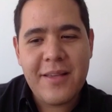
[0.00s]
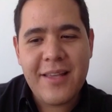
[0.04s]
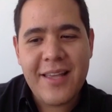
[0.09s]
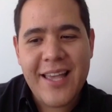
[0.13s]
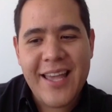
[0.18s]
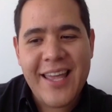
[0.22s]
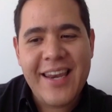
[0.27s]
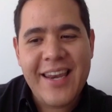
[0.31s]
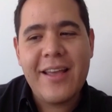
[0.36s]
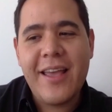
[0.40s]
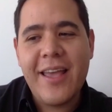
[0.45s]

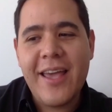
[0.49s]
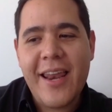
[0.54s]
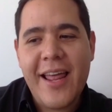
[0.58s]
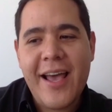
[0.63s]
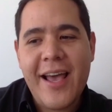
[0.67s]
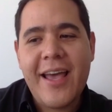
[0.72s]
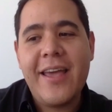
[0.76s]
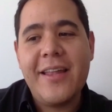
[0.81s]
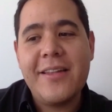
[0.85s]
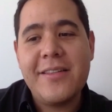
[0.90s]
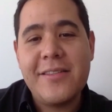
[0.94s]
get a
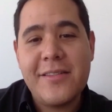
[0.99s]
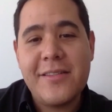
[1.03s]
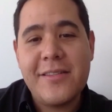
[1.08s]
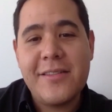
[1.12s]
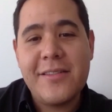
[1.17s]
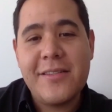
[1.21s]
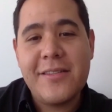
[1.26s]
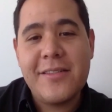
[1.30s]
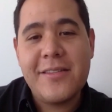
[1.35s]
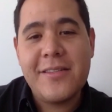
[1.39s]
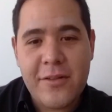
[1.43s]
head
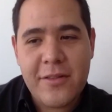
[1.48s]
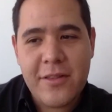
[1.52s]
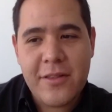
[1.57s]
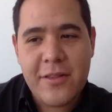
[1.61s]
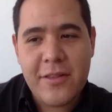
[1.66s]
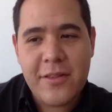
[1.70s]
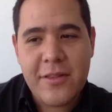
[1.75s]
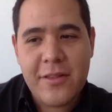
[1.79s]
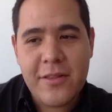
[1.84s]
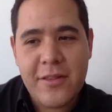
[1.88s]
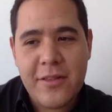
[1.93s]
start on
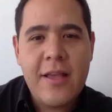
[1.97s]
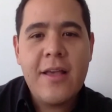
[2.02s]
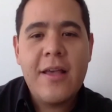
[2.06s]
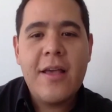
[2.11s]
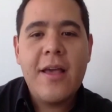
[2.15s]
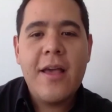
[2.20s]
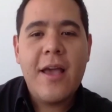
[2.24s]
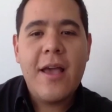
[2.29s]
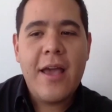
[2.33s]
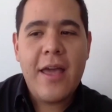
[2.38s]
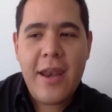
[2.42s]
this,
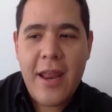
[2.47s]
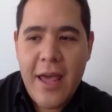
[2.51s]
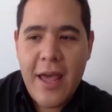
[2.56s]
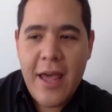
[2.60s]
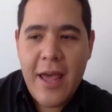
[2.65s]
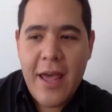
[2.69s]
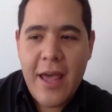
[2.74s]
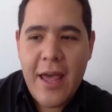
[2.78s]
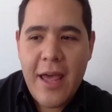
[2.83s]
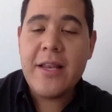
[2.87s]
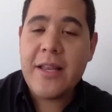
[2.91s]
and I
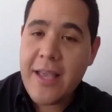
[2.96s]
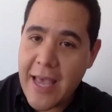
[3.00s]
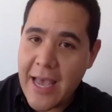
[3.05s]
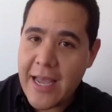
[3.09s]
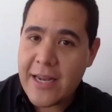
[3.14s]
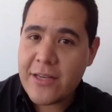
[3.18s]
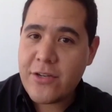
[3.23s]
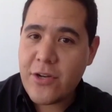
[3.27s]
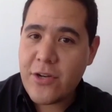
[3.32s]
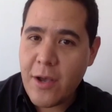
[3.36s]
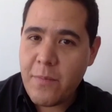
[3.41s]
will
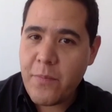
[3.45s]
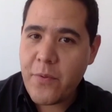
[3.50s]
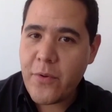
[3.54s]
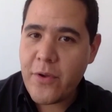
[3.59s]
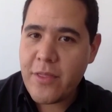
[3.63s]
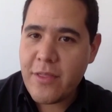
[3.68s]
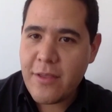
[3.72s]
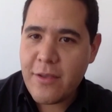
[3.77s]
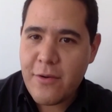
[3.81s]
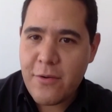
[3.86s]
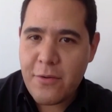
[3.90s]
catch up
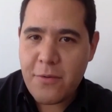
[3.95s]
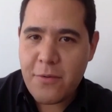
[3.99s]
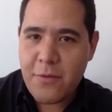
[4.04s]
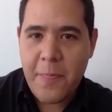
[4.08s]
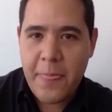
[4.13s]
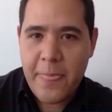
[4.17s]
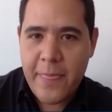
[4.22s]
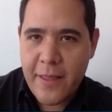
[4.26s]
with you.